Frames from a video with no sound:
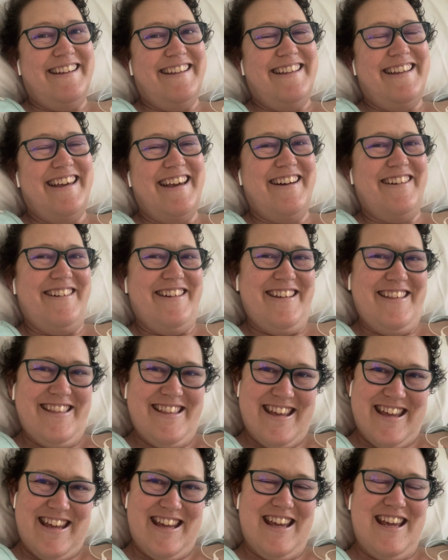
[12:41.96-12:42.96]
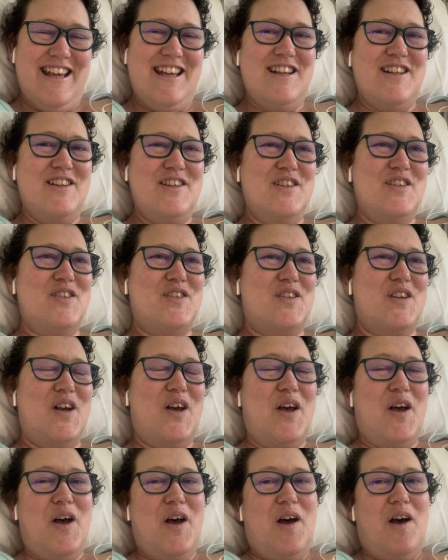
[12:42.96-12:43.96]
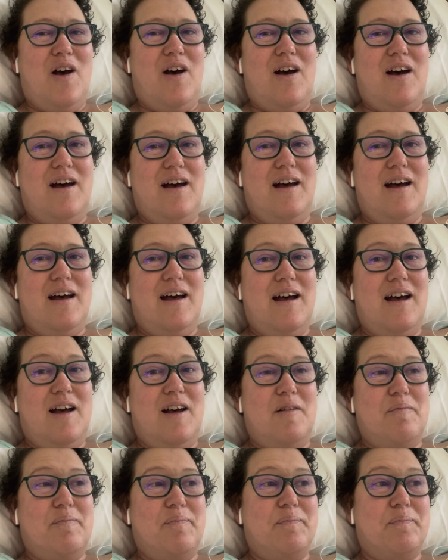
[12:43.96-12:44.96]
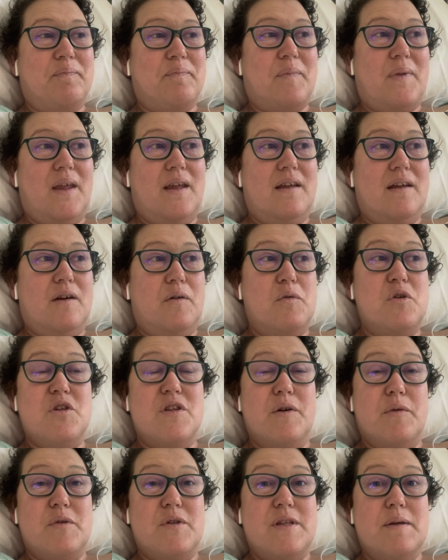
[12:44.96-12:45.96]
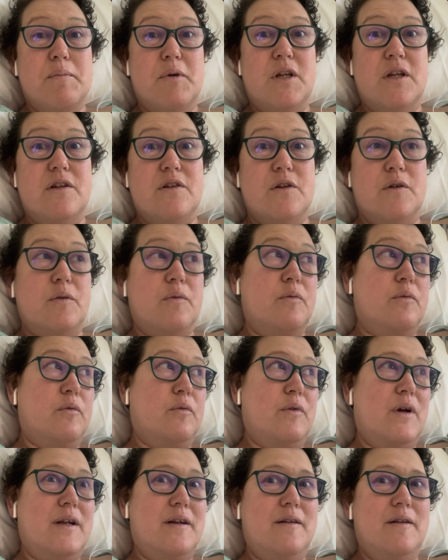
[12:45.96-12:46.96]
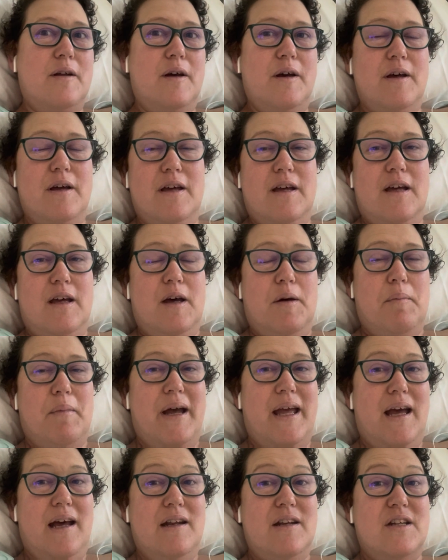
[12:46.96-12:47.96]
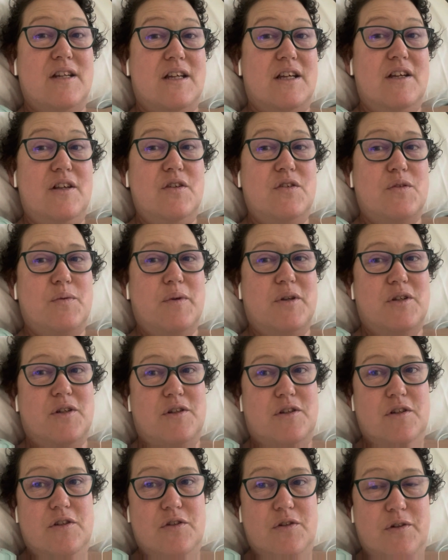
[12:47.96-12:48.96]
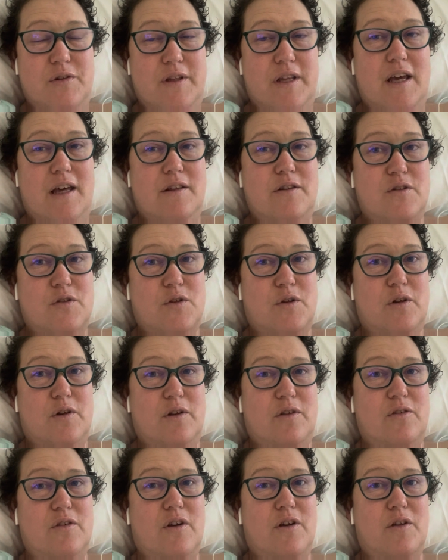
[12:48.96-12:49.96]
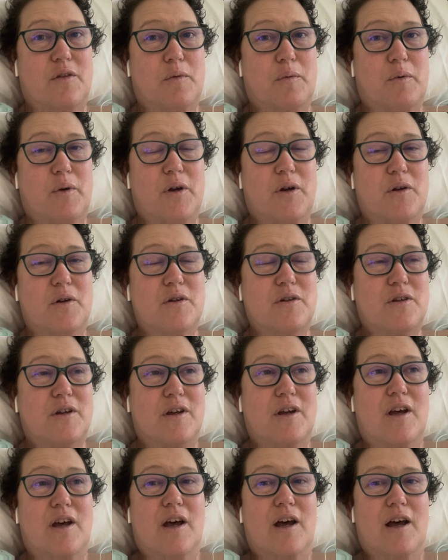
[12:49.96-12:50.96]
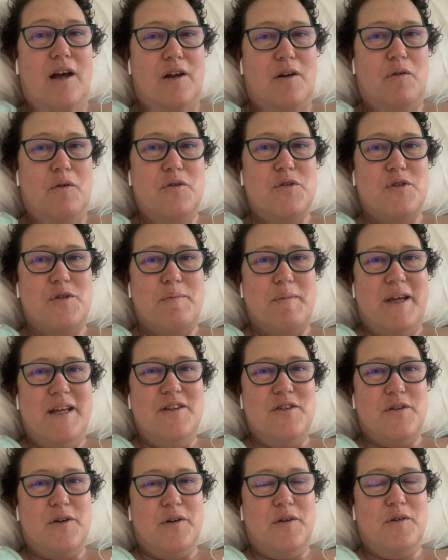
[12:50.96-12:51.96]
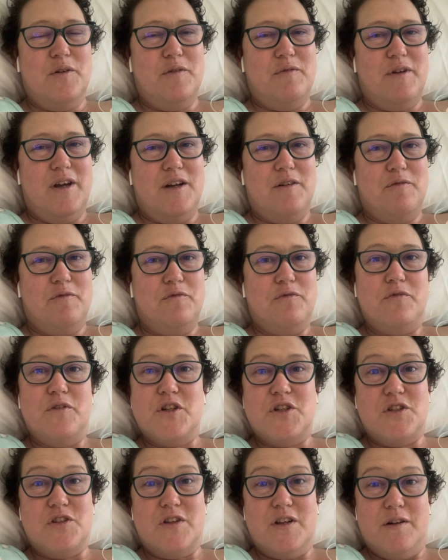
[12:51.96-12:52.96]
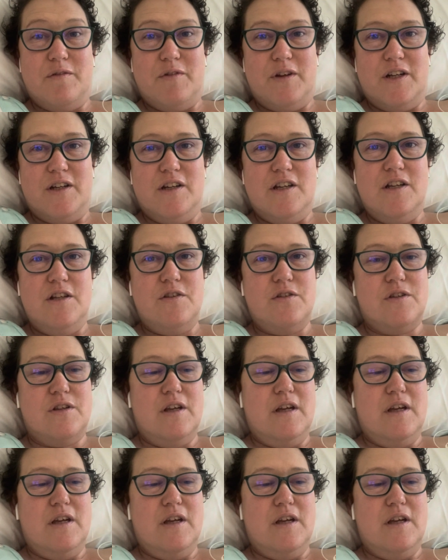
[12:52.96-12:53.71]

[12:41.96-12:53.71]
The only thing is, I wish there was somebody to run my undies, which are just on the other side of the road, across to me, so I could have had a fresh set of undies.